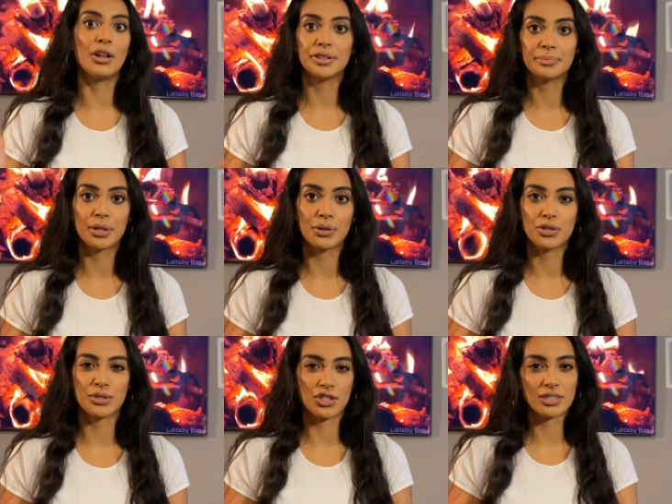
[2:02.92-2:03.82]
approach,
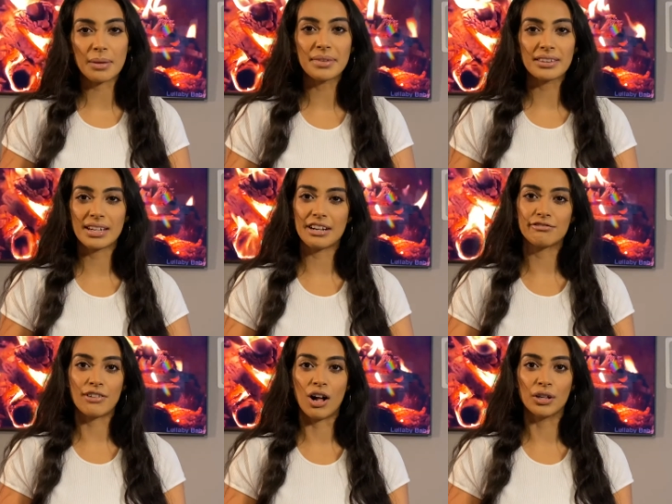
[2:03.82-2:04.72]
which is something that I
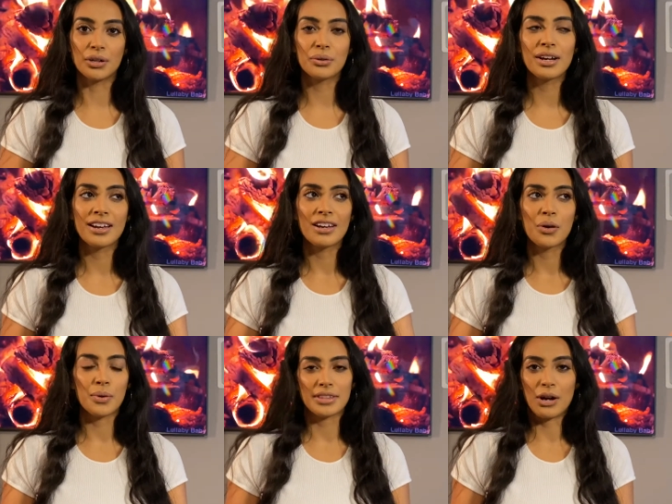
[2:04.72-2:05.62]
follow
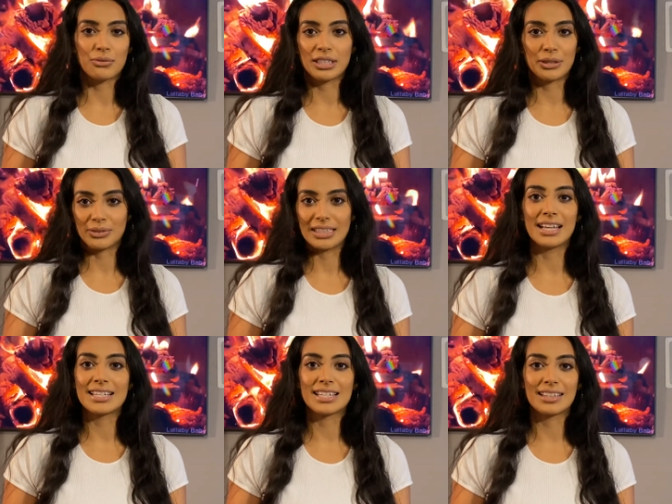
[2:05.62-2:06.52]
without really
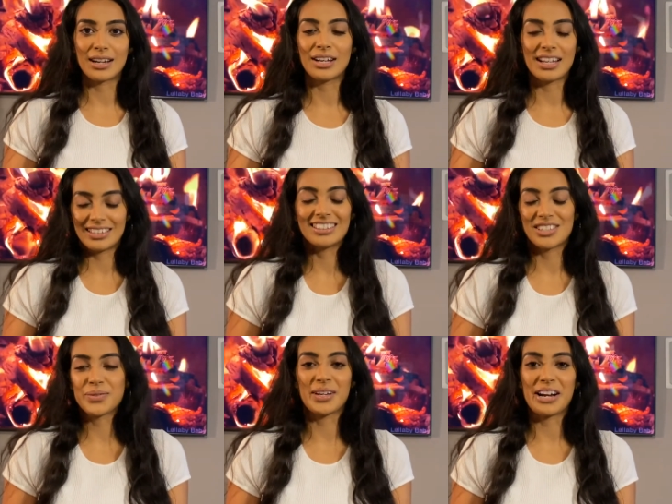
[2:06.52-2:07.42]
realizing that
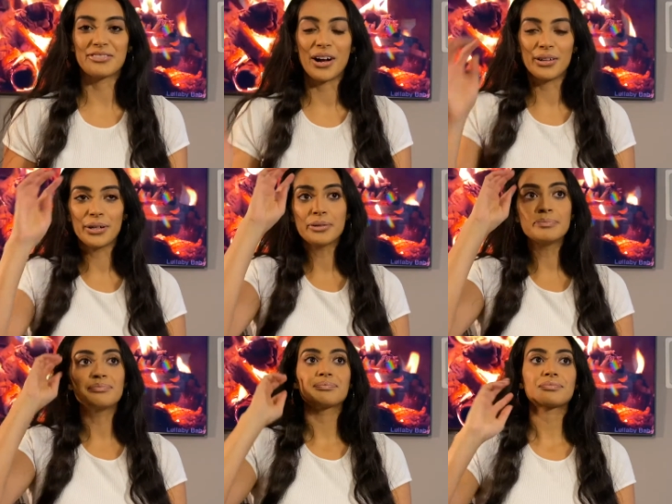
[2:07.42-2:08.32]
it's what I
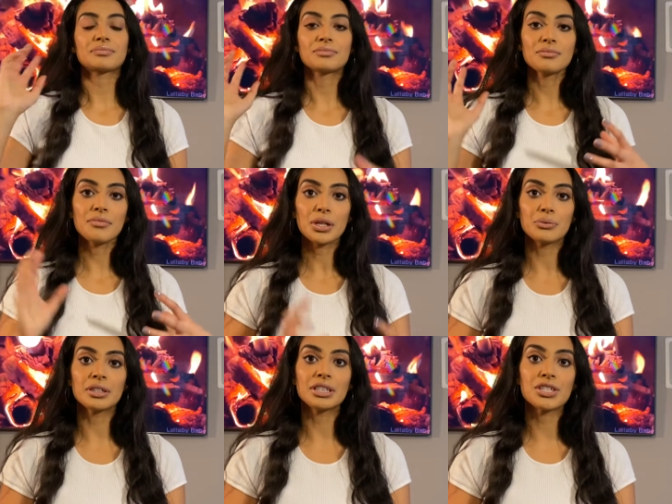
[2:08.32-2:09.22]
follow,
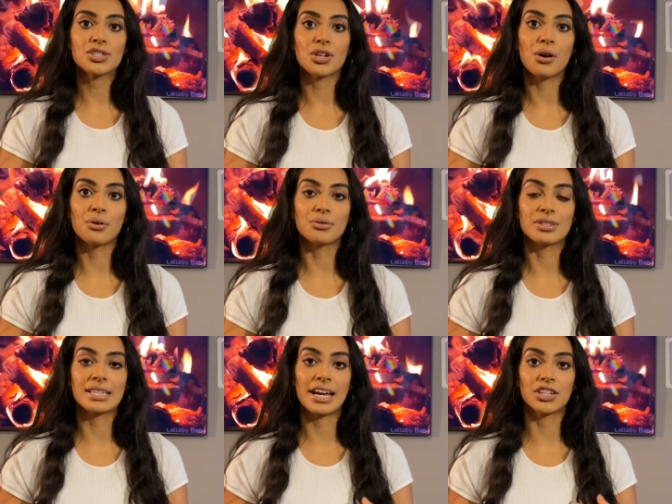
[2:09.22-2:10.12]
really shows
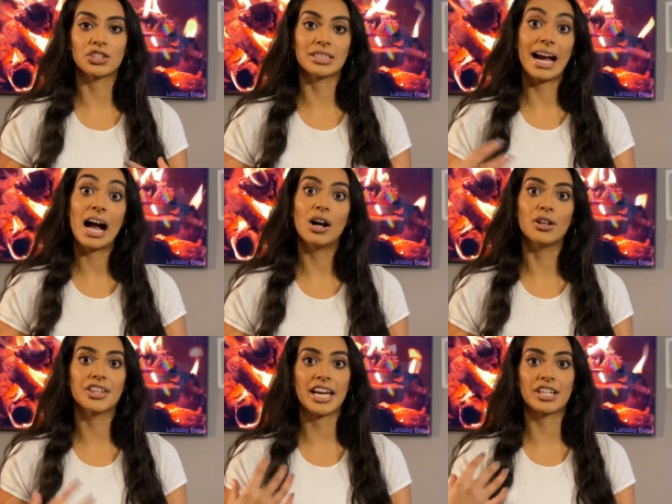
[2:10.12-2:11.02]
that your
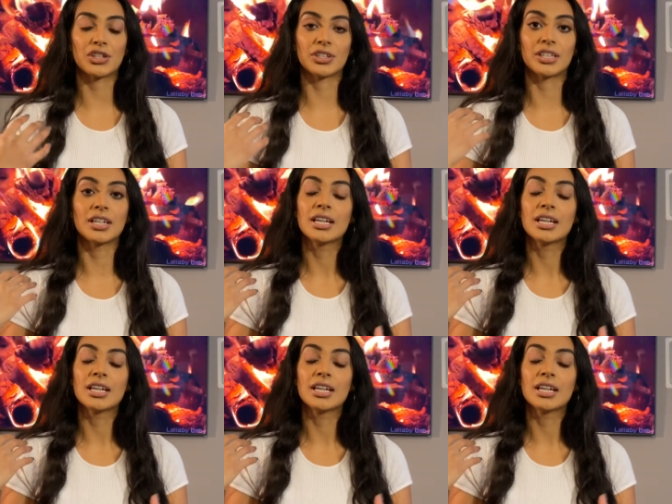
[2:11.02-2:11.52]
health and your